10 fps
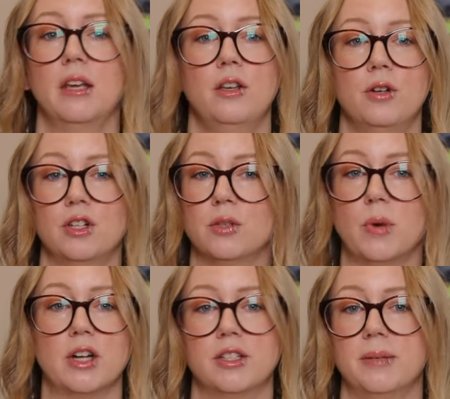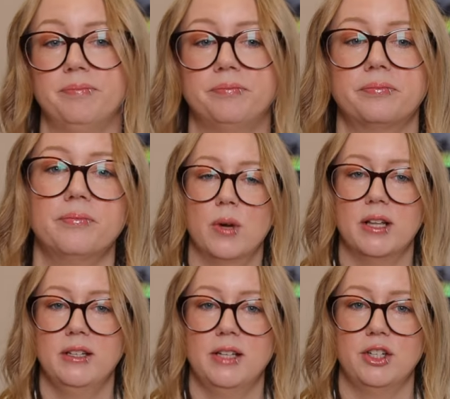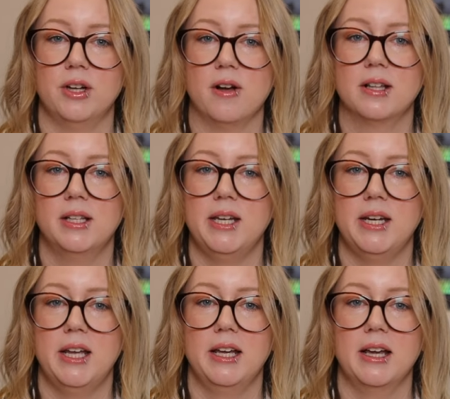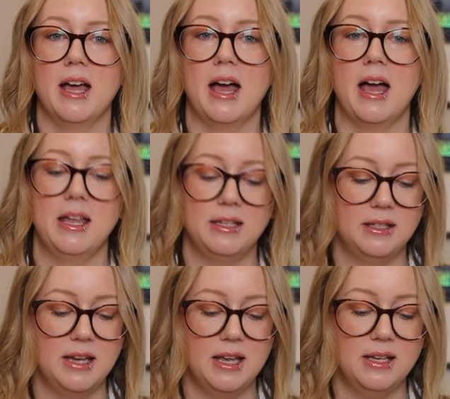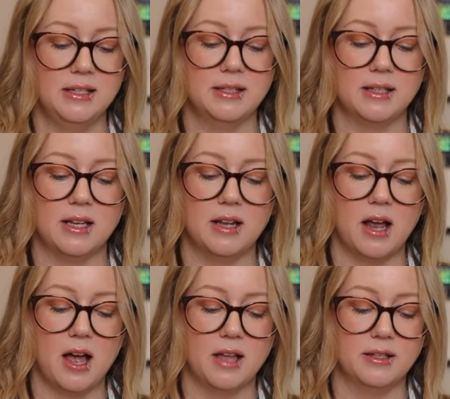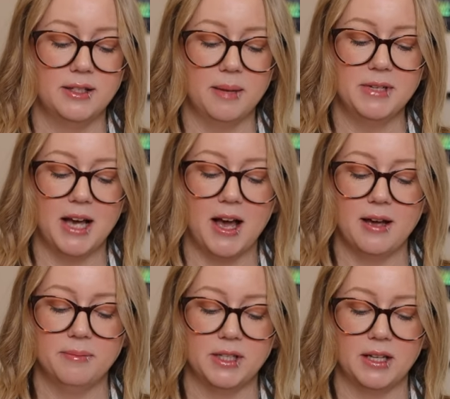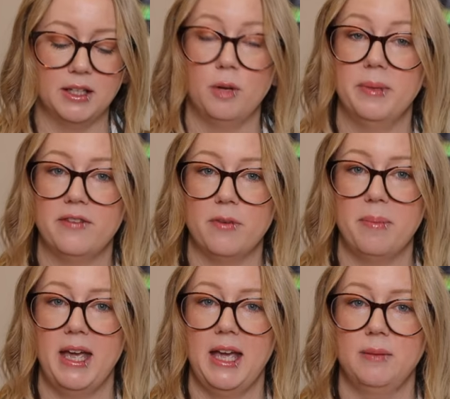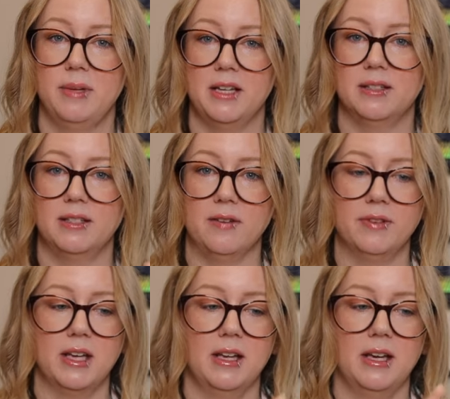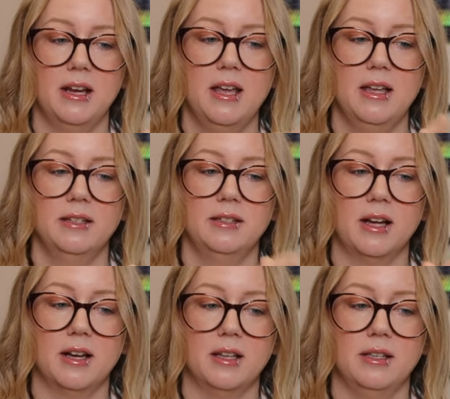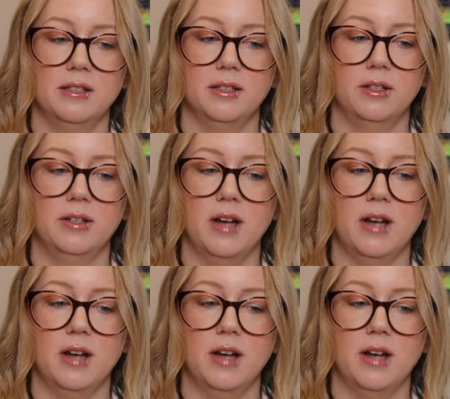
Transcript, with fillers: You can just wash them. Quickly touching on cleaning, it is sometimes a little bit of a pain because stuff can get stuck in these little